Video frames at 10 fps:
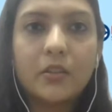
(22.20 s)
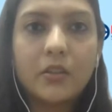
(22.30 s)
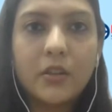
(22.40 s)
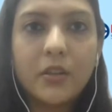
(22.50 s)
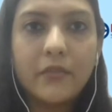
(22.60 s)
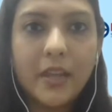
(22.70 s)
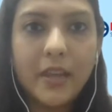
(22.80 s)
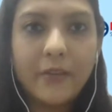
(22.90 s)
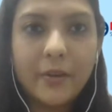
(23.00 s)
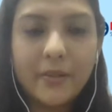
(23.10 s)
Good
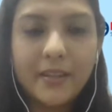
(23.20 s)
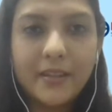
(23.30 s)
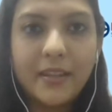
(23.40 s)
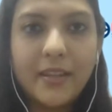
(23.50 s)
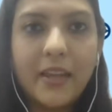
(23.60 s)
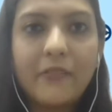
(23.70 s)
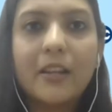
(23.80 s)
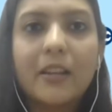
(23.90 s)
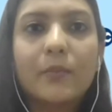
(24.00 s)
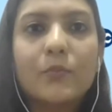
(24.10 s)
evening, everybody, and
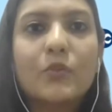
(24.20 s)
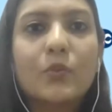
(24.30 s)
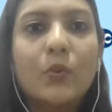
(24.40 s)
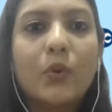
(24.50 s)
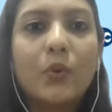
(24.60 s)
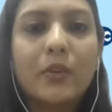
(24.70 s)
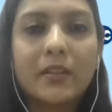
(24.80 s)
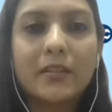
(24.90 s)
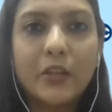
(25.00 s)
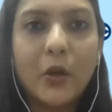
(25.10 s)
welcome to
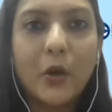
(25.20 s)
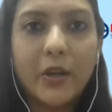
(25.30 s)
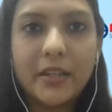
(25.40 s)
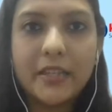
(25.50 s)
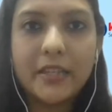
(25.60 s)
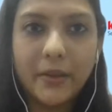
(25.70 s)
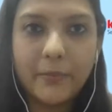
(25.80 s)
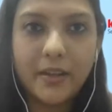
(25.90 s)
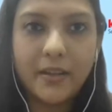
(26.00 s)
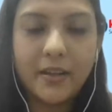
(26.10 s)
Kotak Securities
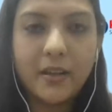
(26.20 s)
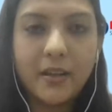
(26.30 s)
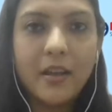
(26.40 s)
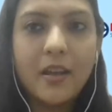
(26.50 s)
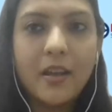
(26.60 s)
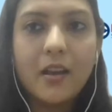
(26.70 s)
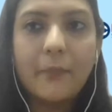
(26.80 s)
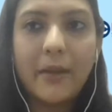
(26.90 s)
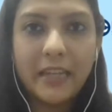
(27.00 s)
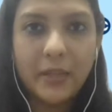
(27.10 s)
webinar.
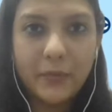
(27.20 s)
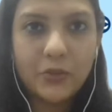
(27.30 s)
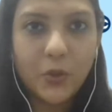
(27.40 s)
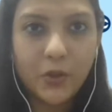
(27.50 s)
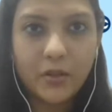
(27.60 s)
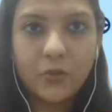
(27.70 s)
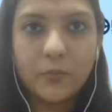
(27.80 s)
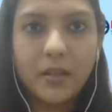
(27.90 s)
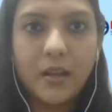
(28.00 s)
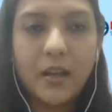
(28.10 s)
My name is Shaurya
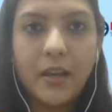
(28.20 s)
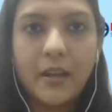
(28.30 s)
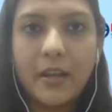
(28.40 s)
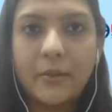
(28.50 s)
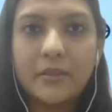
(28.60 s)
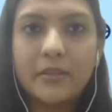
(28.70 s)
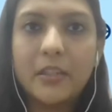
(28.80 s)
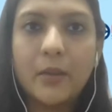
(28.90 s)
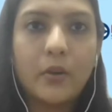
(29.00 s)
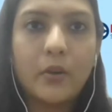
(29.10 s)
Gupta, and I'm a
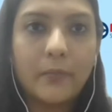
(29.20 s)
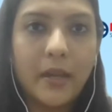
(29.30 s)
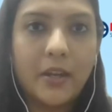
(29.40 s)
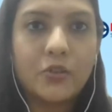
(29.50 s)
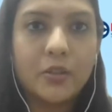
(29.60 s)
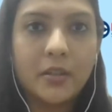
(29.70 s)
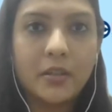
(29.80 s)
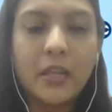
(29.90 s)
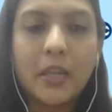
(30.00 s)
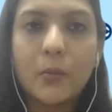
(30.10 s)
Senior Product Manager
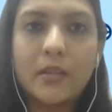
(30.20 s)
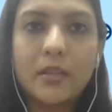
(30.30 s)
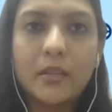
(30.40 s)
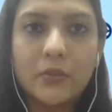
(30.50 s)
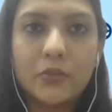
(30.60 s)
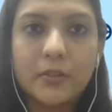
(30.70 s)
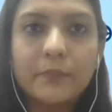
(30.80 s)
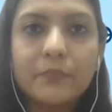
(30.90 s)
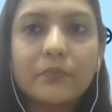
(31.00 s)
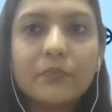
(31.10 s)
in the Equity
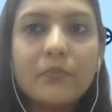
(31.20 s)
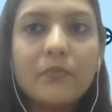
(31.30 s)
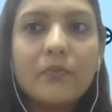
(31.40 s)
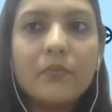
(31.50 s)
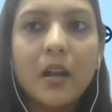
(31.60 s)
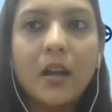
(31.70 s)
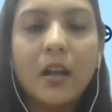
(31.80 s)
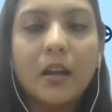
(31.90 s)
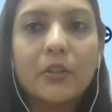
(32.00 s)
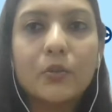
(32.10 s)
Division.
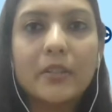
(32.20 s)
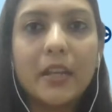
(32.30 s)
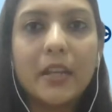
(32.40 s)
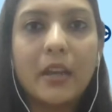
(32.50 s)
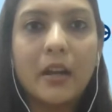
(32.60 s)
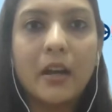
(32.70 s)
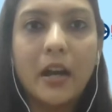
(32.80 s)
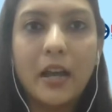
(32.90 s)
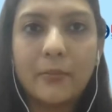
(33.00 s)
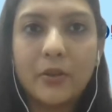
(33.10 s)
Uh, today,
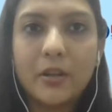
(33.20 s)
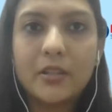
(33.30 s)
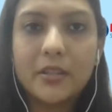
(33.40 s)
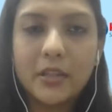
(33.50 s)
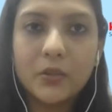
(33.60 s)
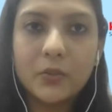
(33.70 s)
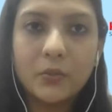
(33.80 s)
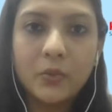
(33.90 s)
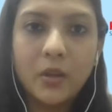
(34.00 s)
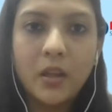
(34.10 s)
uh, I'm going to take
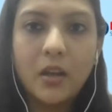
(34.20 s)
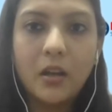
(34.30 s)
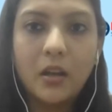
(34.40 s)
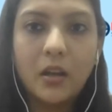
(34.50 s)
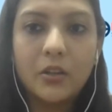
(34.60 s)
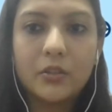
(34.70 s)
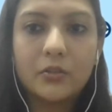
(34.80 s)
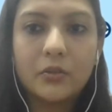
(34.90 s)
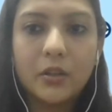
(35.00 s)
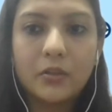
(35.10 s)
you uh,
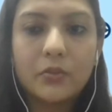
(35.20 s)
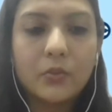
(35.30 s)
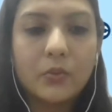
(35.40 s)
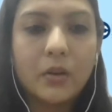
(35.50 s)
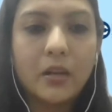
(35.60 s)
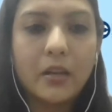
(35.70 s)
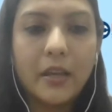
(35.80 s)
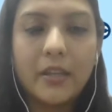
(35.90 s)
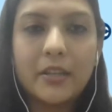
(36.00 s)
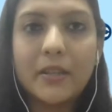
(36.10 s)
uh through uh,
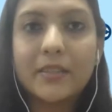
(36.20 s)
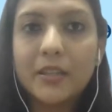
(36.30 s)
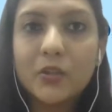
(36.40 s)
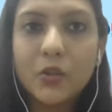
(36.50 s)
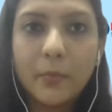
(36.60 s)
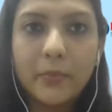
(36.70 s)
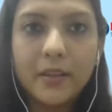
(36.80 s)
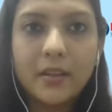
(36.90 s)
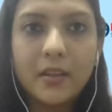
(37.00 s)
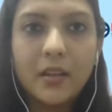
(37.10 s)
an interesting
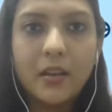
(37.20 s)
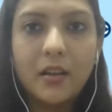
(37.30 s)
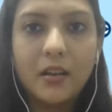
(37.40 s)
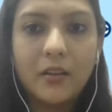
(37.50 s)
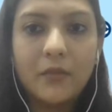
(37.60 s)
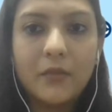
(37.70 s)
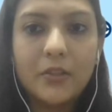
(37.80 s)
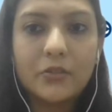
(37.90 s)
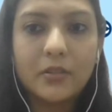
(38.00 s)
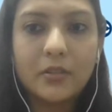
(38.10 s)
topic, uh,
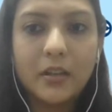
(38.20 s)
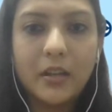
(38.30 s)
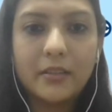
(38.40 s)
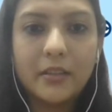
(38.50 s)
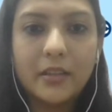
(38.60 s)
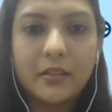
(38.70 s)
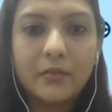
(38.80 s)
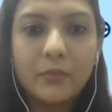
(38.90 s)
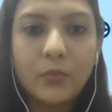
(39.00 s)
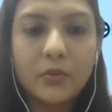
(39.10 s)
which I
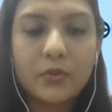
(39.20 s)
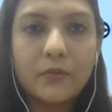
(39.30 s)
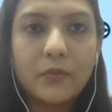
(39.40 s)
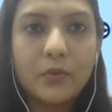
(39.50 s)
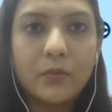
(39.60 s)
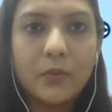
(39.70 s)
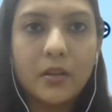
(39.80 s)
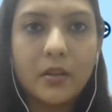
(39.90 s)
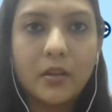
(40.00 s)
think most of you would